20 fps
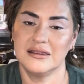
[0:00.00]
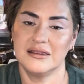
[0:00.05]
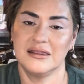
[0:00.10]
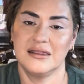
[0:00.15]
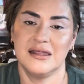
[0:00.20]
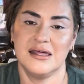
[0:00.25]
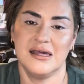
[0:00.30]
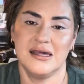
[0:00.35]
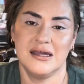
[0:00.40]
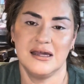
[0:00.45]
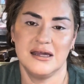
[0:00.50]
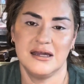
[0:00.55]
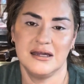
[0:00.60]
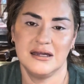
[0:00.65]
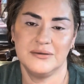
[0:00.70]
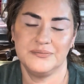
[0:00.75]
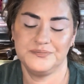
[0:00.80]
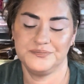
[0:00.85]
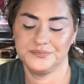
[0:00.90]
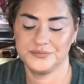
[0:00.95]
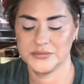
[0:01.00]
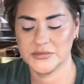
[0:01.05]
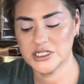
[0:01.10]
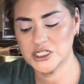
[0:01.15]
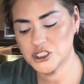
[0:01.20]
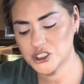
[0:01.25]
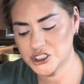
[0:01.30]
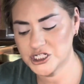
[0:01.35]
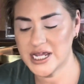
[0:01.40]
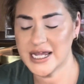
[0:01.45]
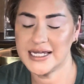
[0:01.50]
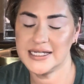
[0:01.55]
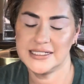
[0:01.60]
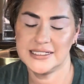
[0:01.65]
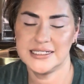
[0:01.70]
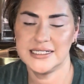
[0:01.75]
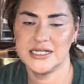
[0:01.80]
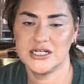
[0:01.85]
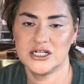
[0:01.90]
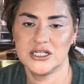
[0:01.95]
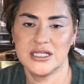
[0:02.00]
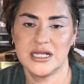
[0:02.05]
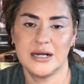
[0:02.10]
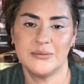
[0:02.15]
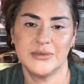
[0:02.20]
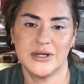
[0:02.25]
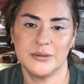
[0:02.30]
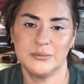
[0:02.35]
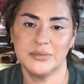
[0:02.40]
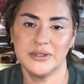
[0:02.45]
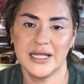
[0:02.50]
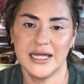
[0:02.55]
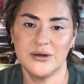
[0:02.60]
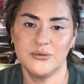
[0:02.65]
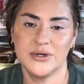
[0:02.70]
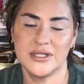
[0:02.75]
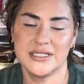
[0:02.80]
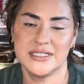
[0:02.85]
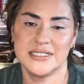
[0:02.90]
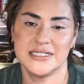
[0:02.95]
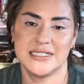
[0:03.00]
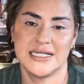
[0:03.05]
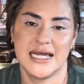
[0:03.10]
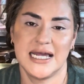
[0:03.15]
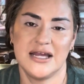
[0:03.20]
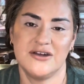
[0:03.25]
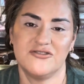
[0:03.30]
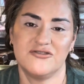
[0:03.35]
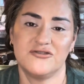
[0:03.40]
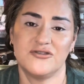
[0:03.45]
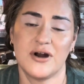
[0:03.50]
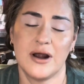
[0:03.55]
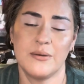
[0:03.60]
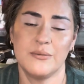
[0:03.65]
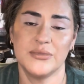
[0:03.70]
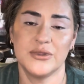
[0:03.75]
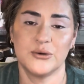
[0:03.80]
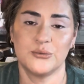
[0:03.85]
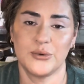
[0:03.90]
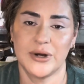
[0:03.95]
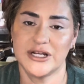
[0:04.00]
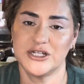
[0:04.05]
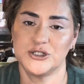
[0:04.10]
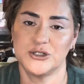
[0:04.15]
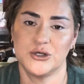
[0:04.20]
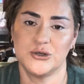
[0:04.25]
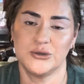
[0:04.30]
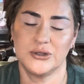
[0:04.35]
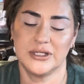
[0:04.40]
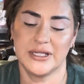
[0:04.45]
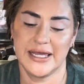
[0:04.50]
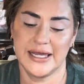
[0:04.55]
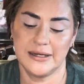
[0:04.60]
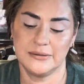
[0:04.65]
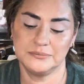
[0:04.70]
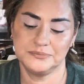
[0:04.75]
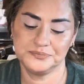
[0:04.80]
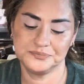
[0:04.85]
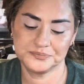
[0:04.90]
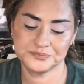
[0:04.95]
the shades here that I'm going to play with today from the Retro Glam.